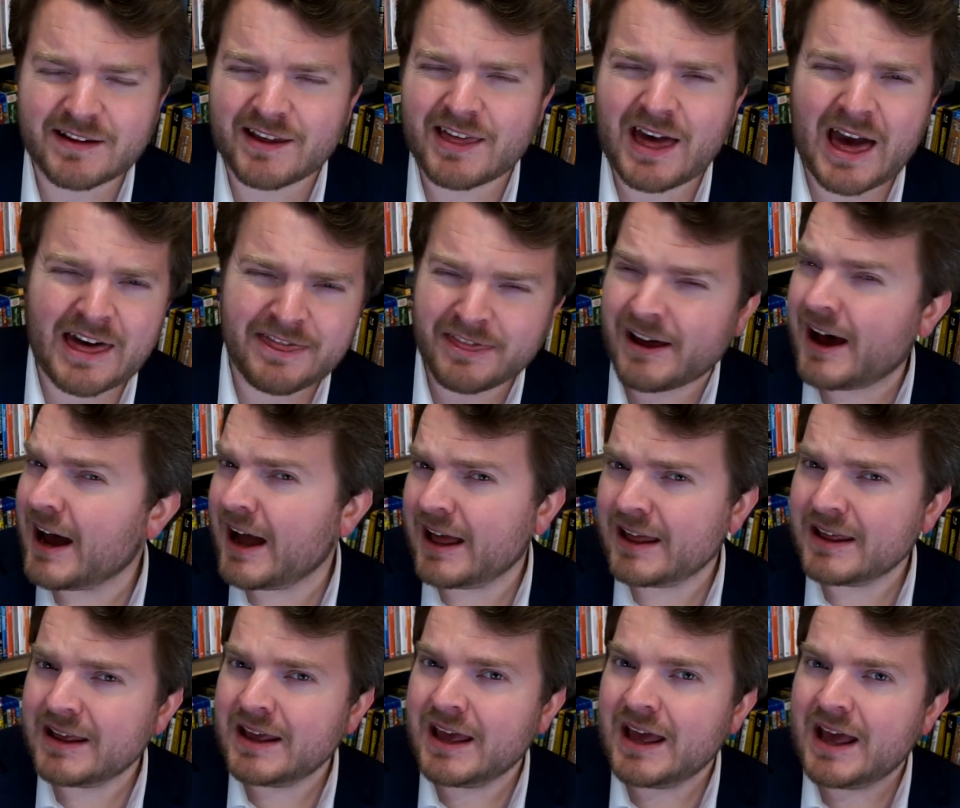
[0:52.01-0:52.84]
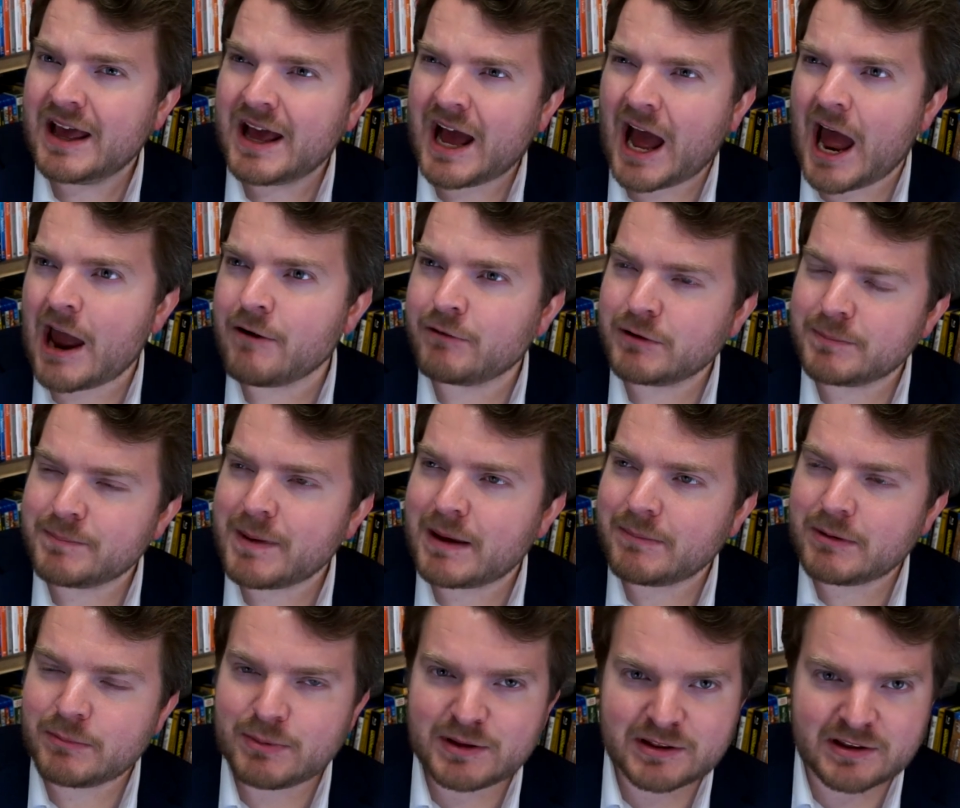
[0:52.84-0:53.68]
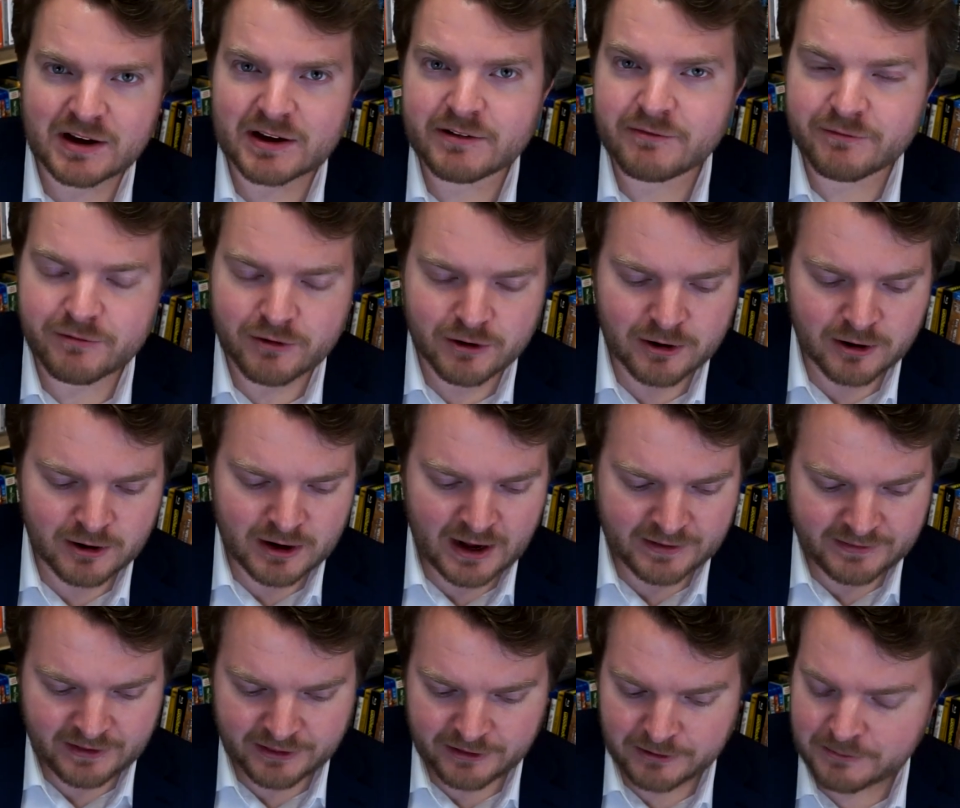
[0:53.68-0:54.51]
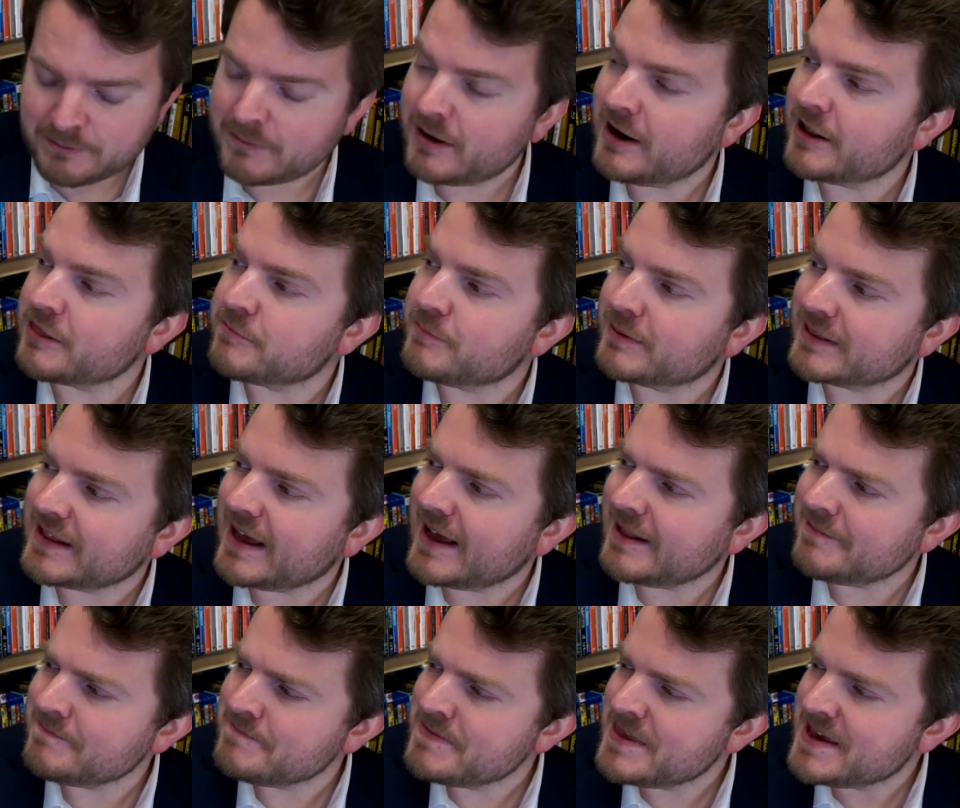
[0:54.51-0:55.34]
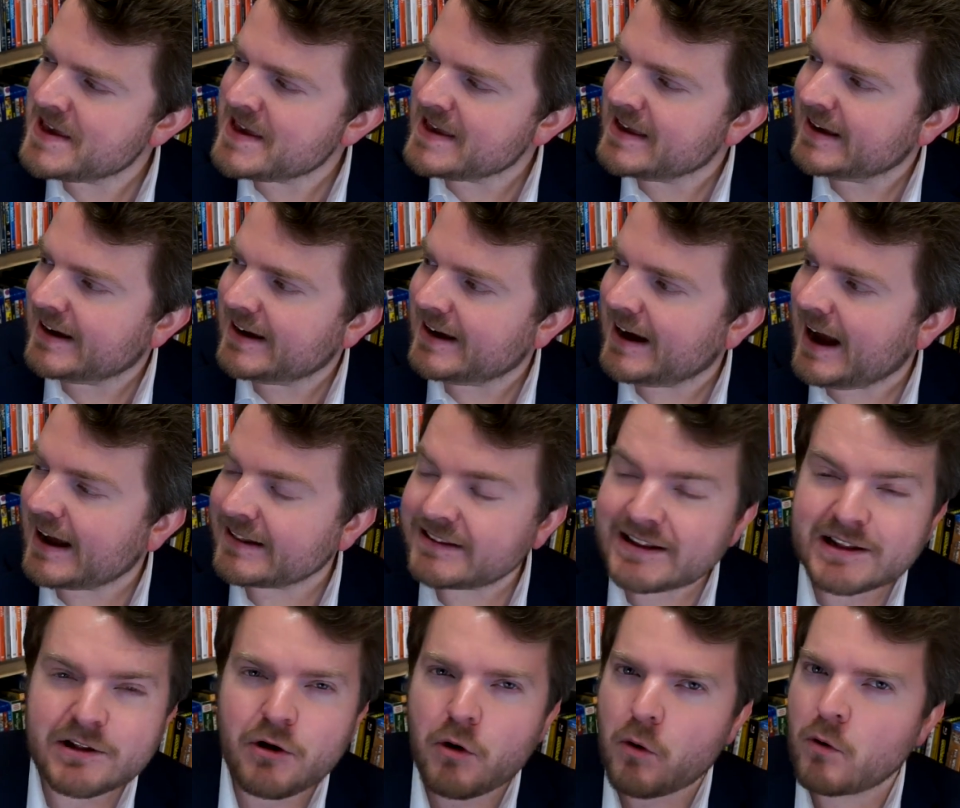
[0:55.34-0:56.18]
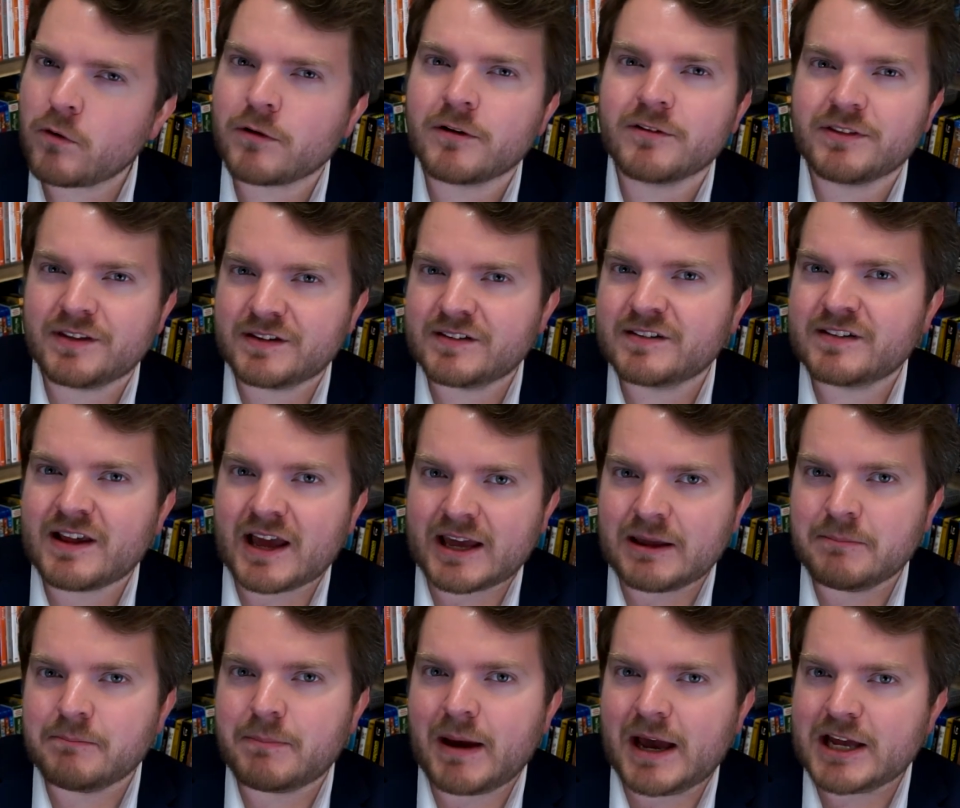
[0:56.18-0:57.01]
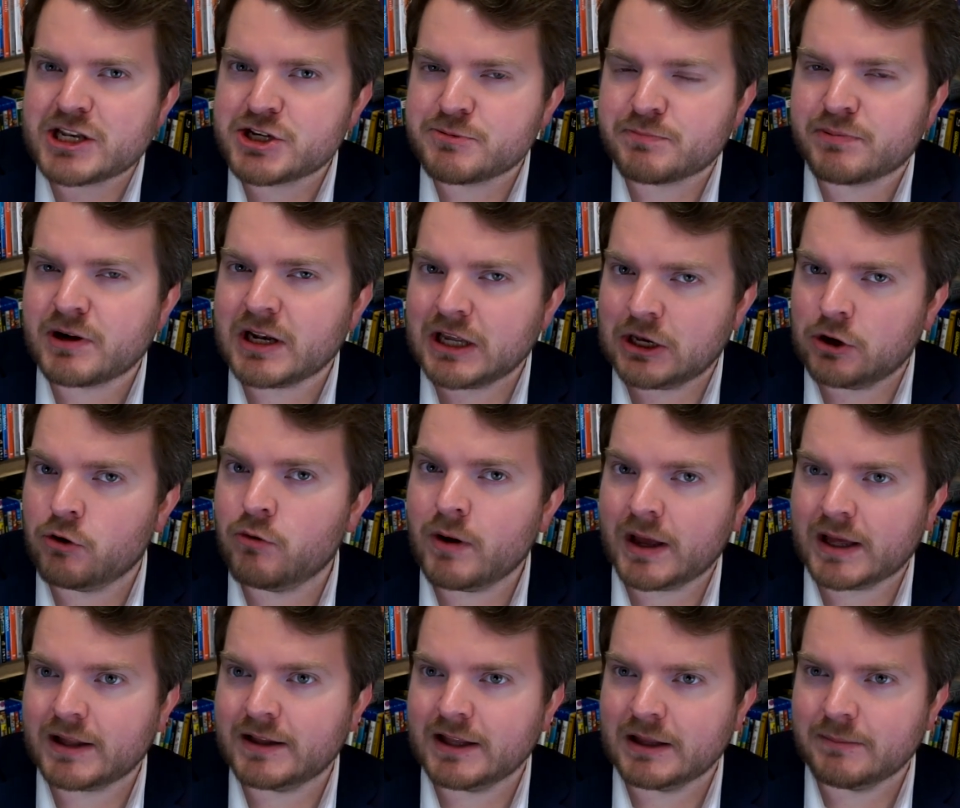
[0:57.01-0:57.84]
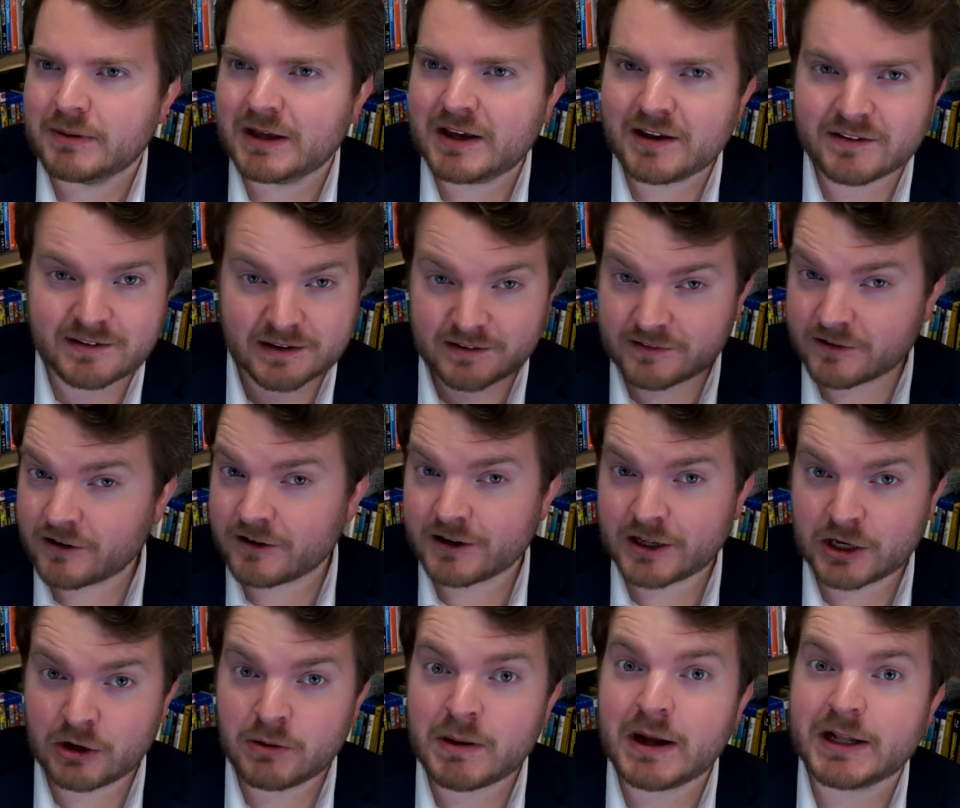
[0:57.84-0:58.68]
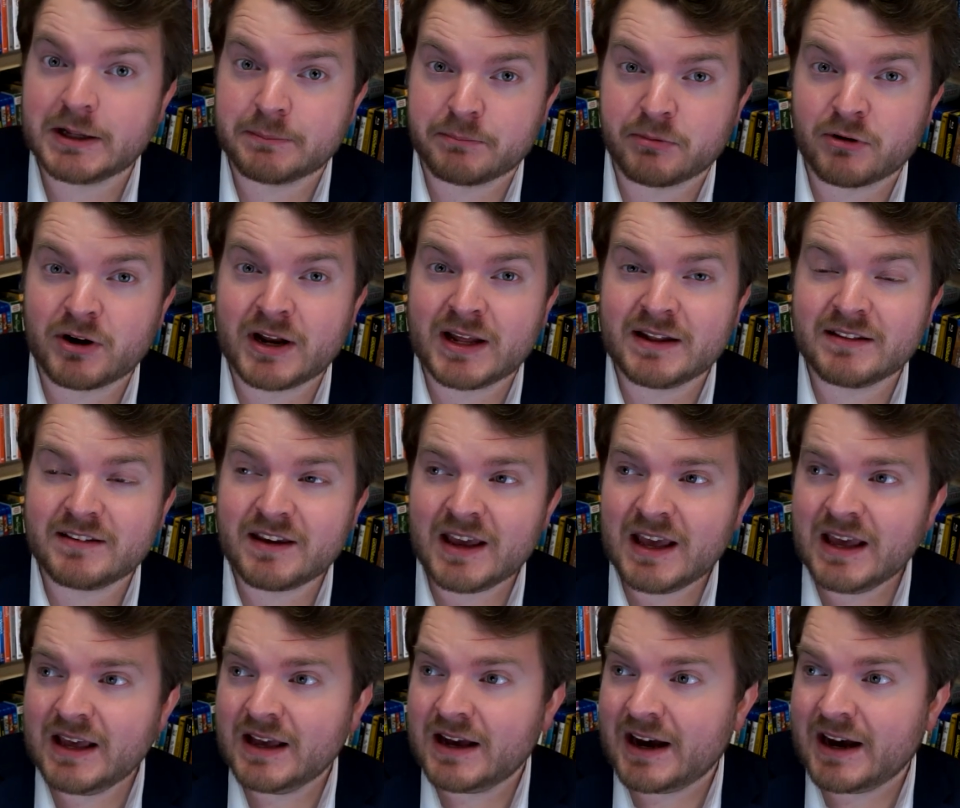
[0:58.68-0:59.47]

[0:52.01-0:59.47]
I thought I would maybe be done for another month, but then I did order this second batch pretty quickly because they started to go out of print.